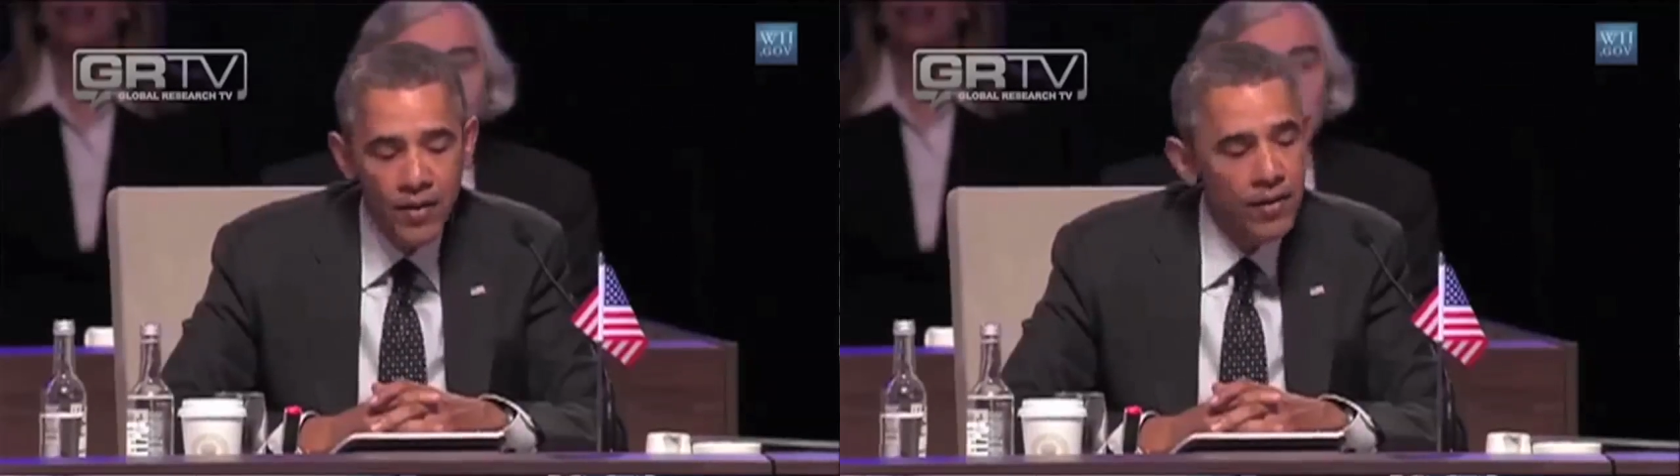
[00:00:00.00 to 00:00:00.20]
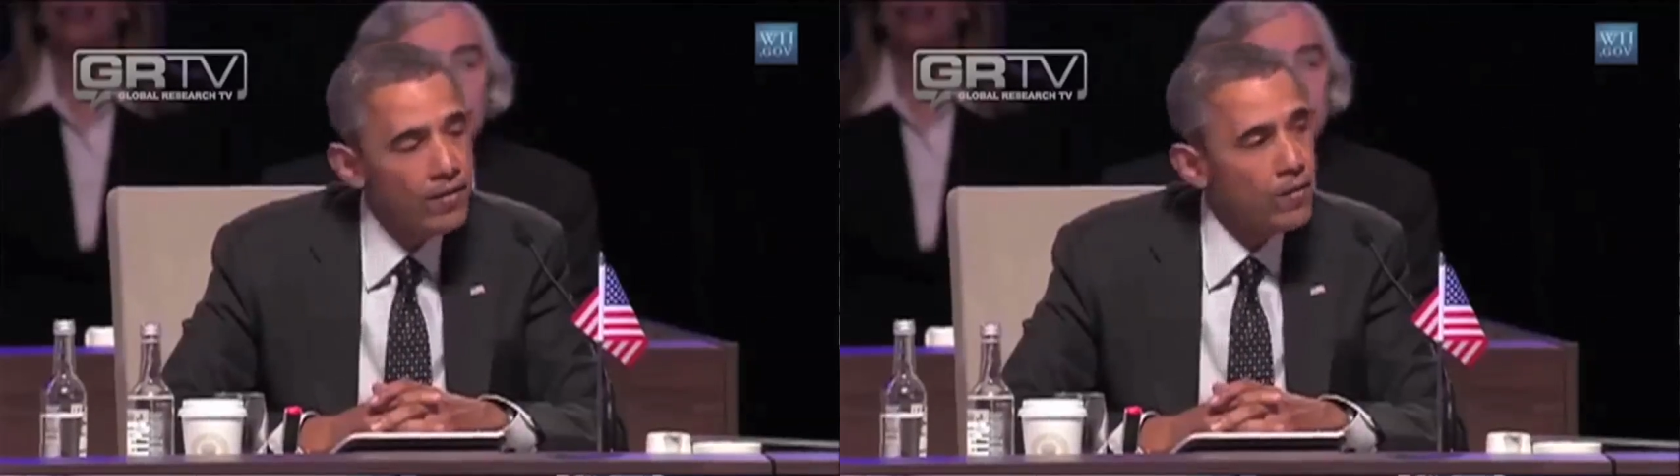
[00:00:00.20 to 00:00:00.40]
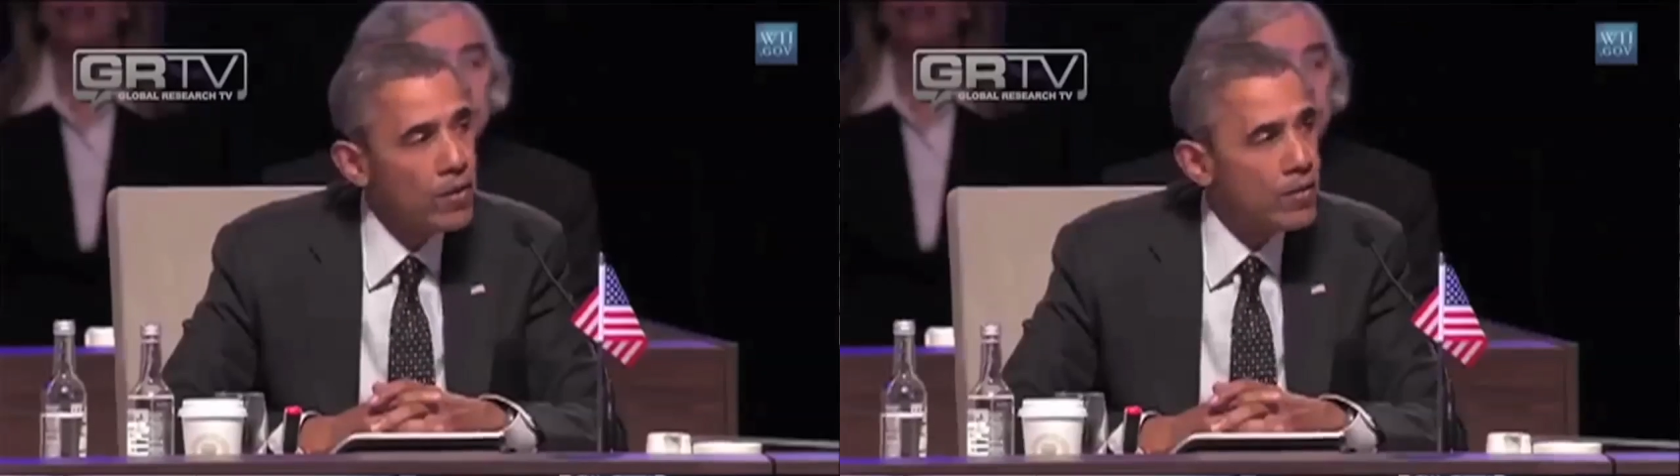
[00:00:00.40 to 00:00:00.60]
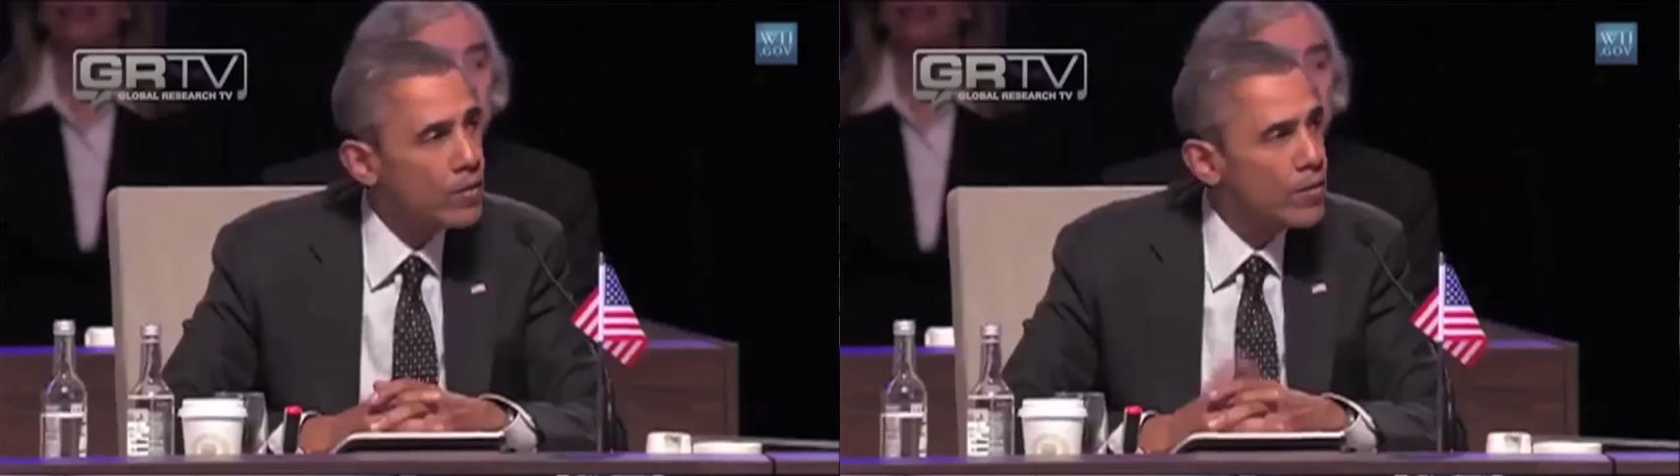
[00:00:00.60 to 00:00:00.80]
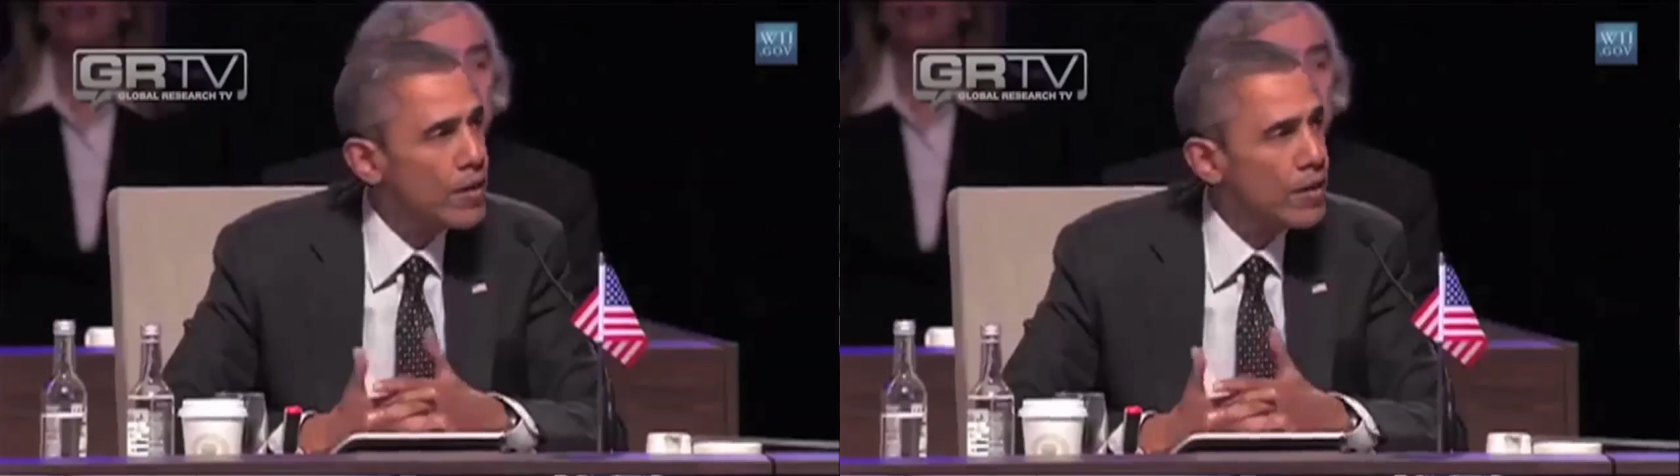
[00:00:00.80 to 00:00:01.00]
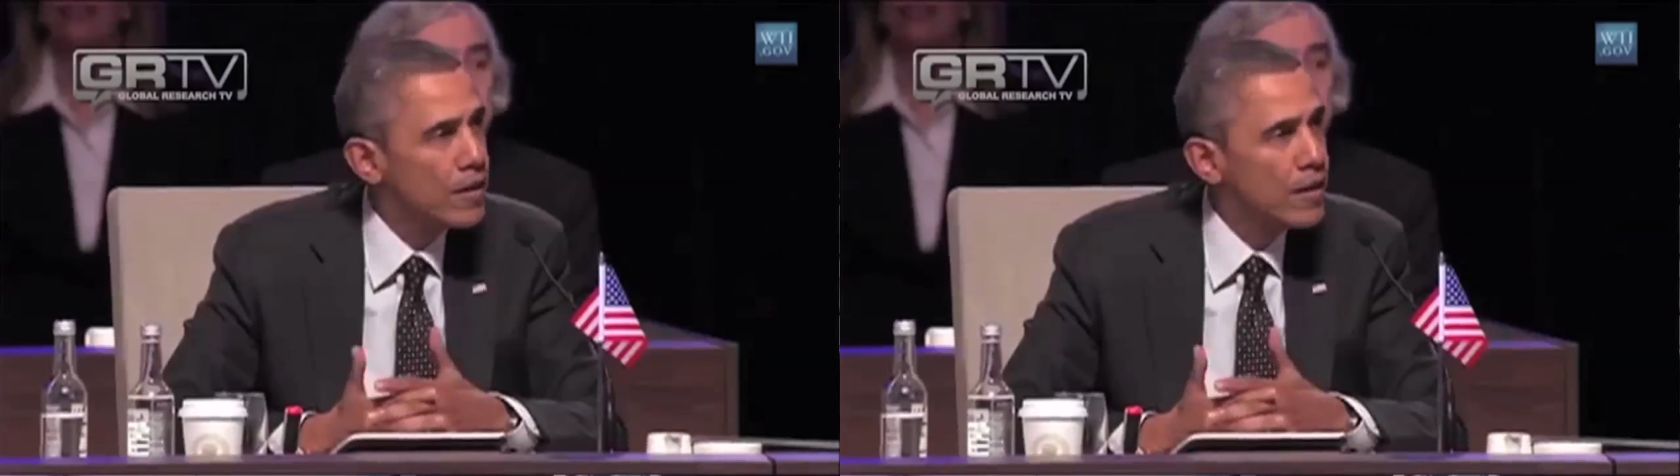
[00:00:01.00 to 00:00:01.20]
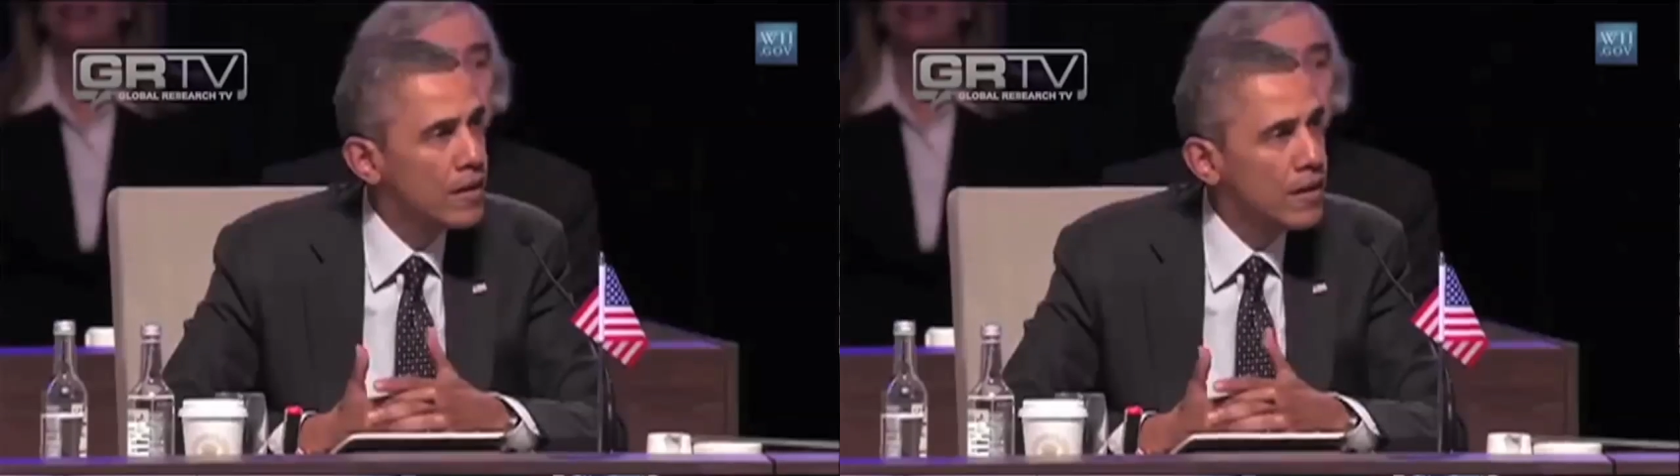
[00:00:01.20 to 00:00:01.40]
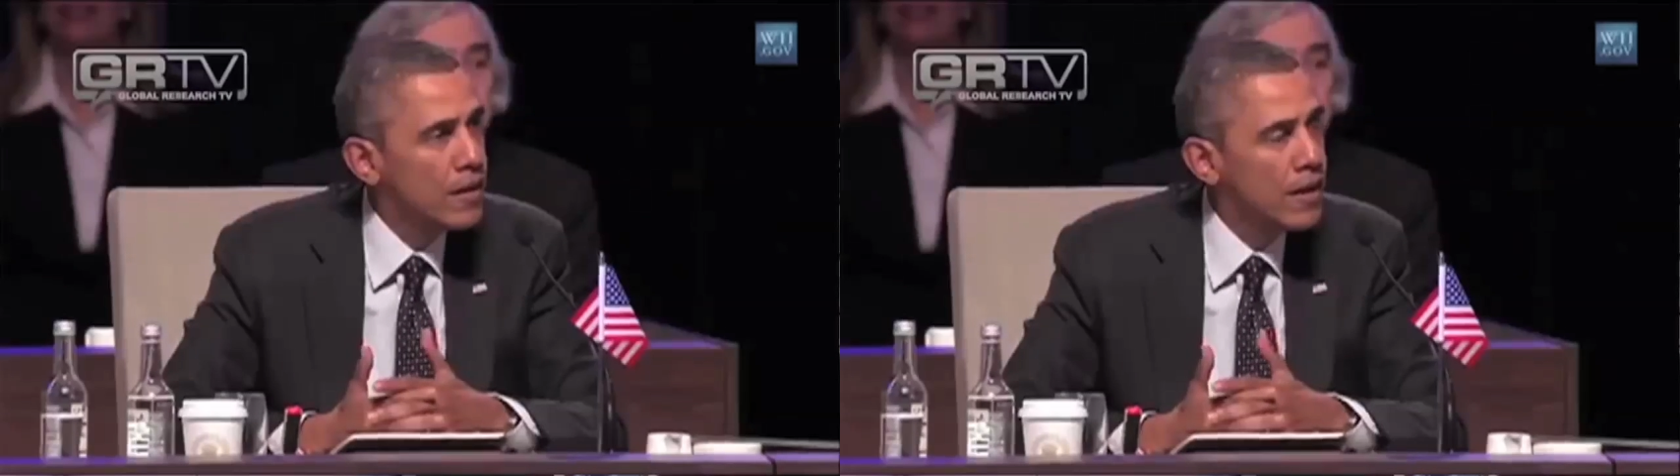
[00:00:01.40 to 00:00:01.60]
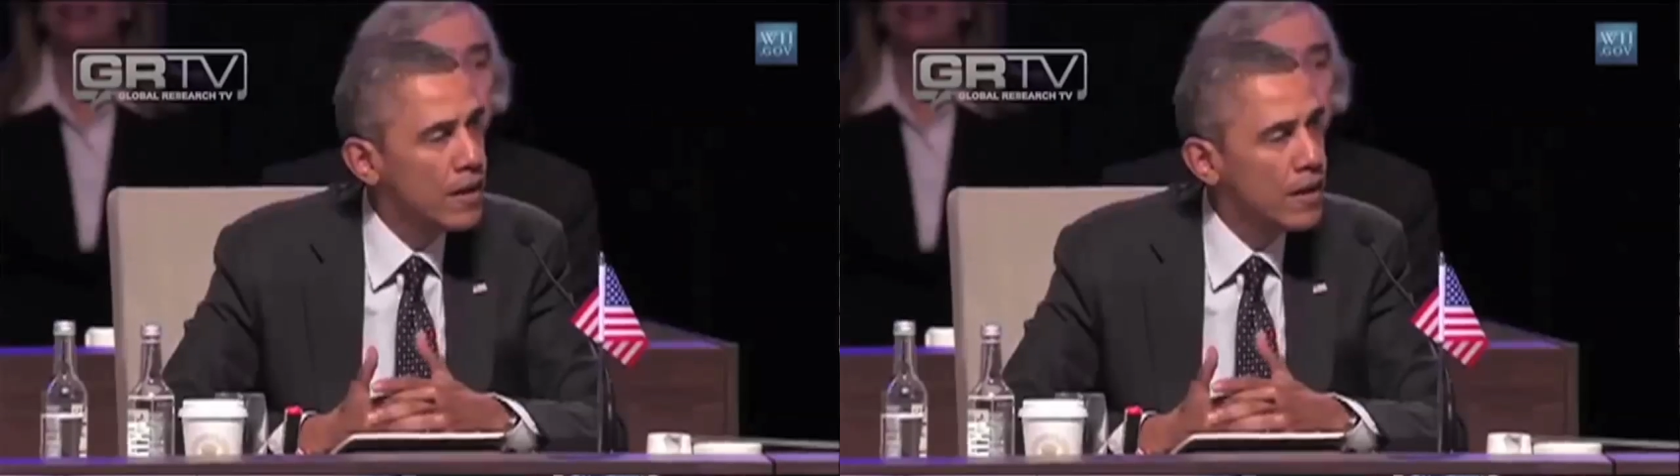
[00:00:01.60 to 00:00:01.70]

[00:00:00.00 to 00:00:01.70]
both within Syria